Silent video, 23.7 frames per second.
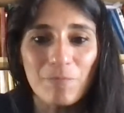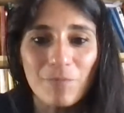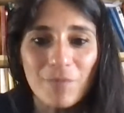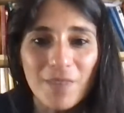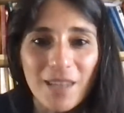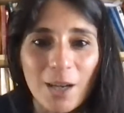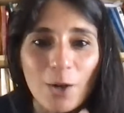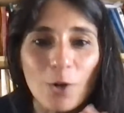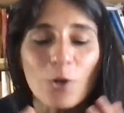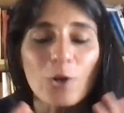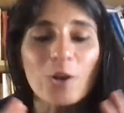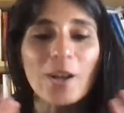
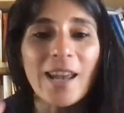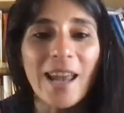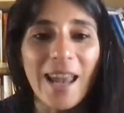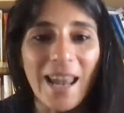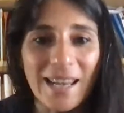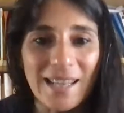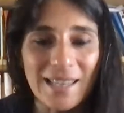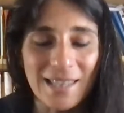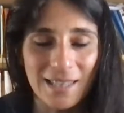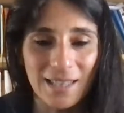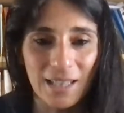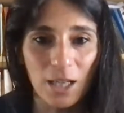
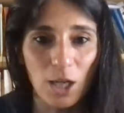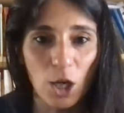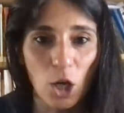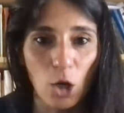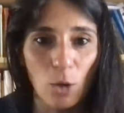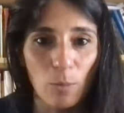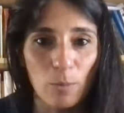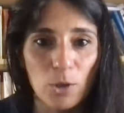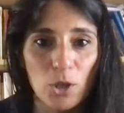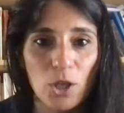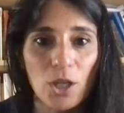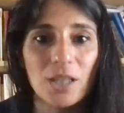creates an
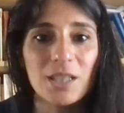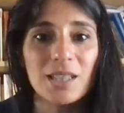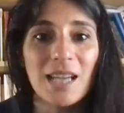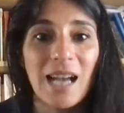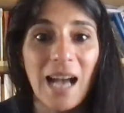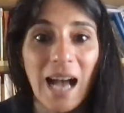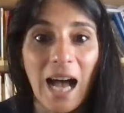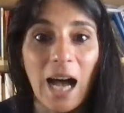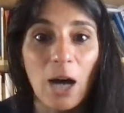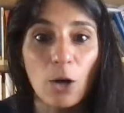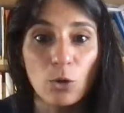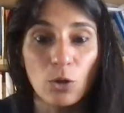object
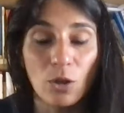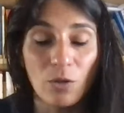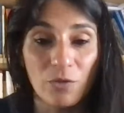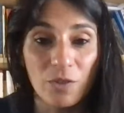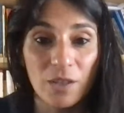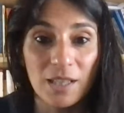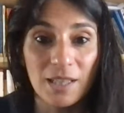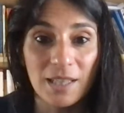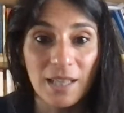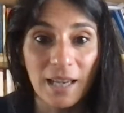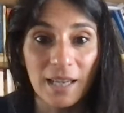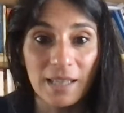out
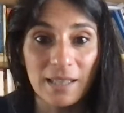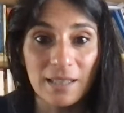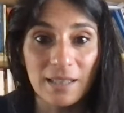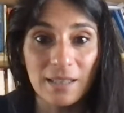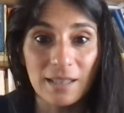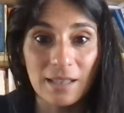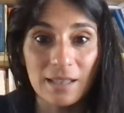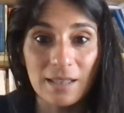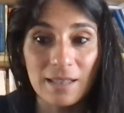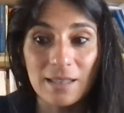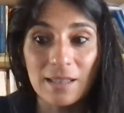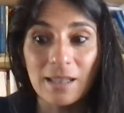of this
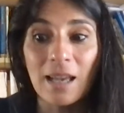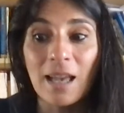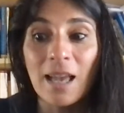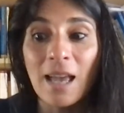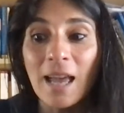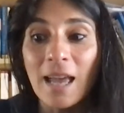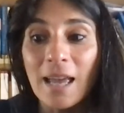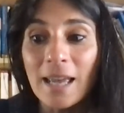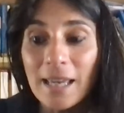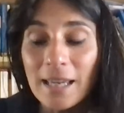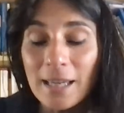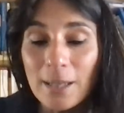essence,
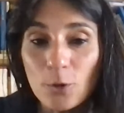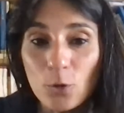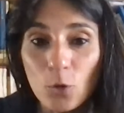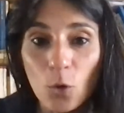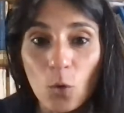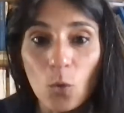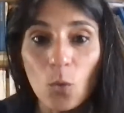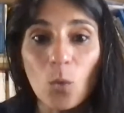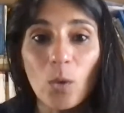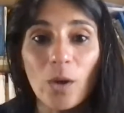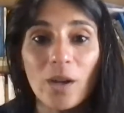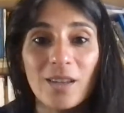is
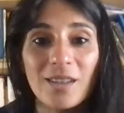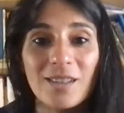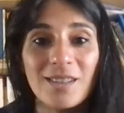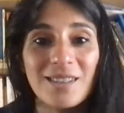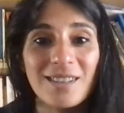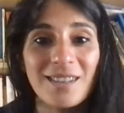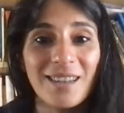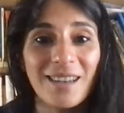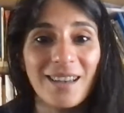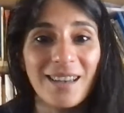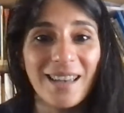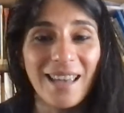
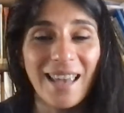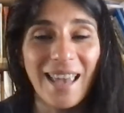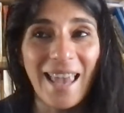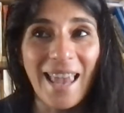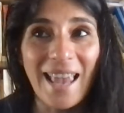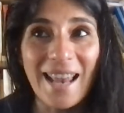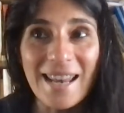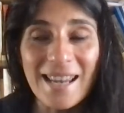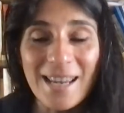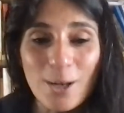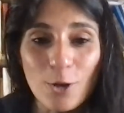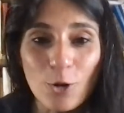always an
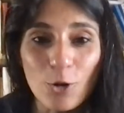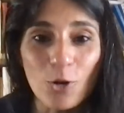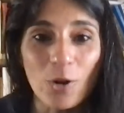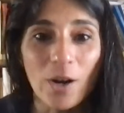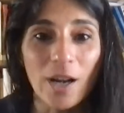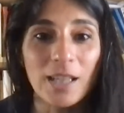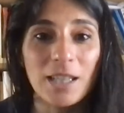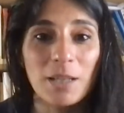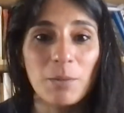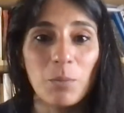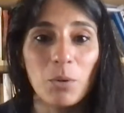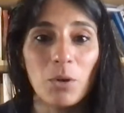
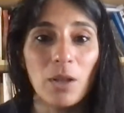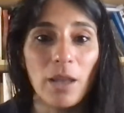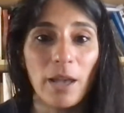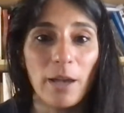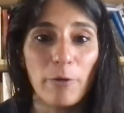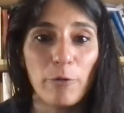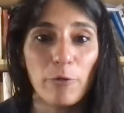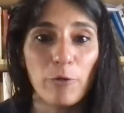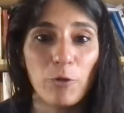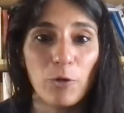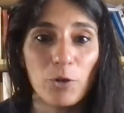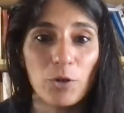incredible
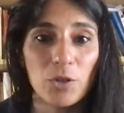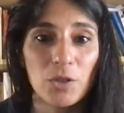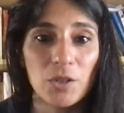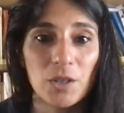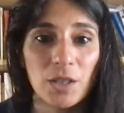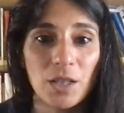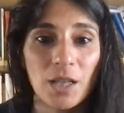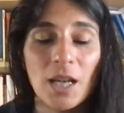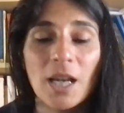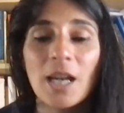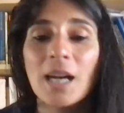effort.